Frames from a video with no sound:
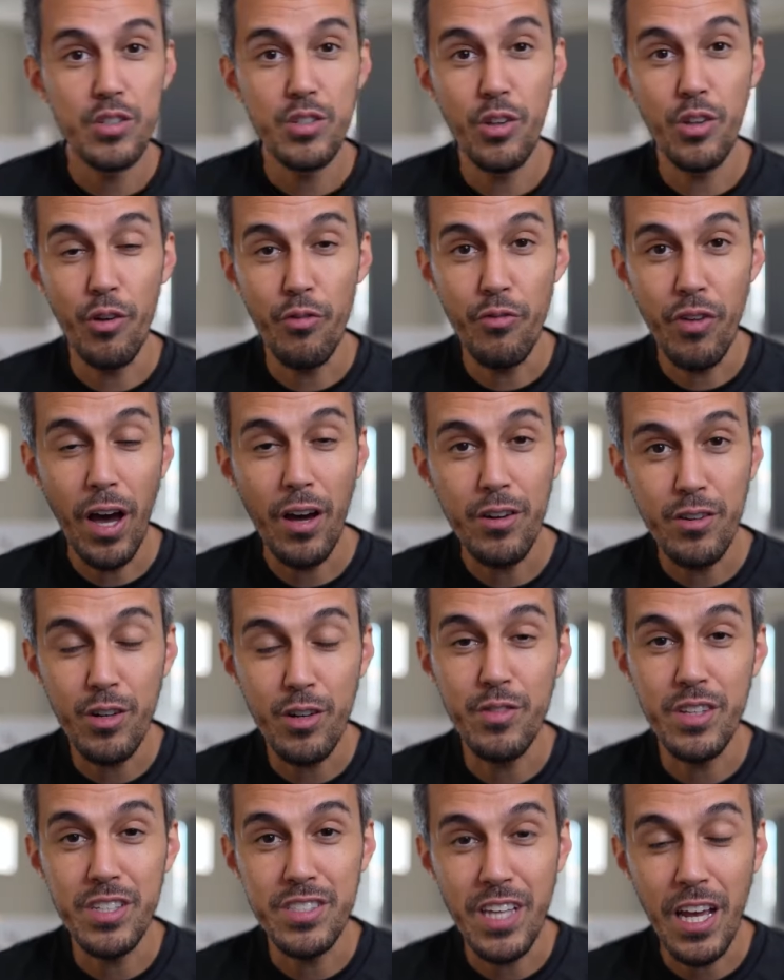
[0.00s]
the founder of
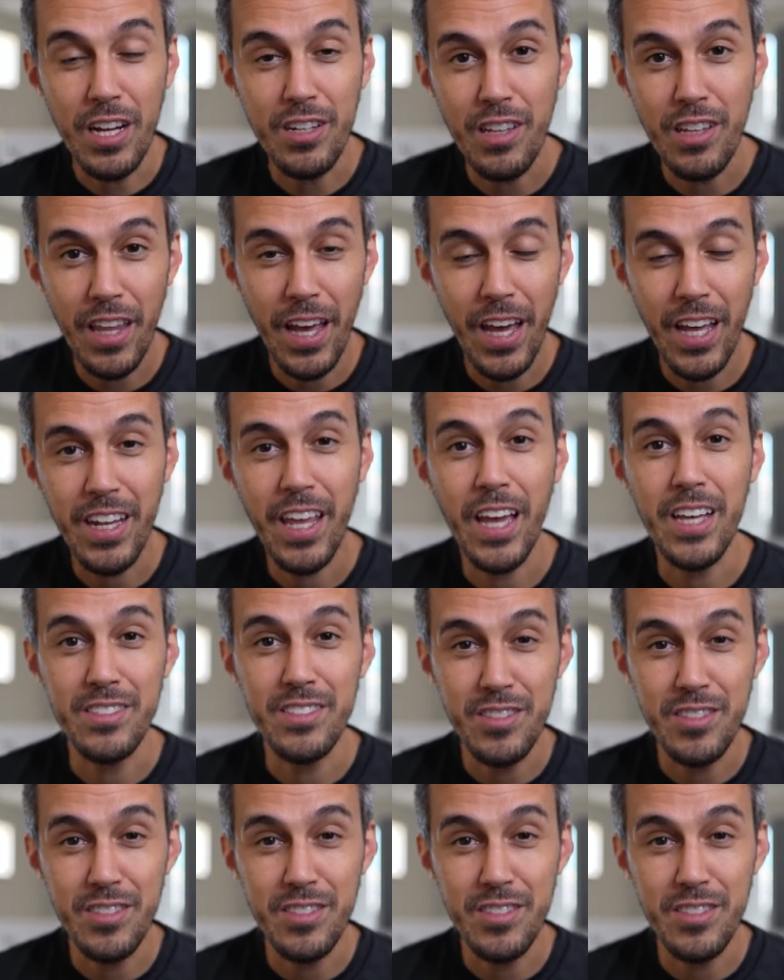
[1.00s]
Decentraland has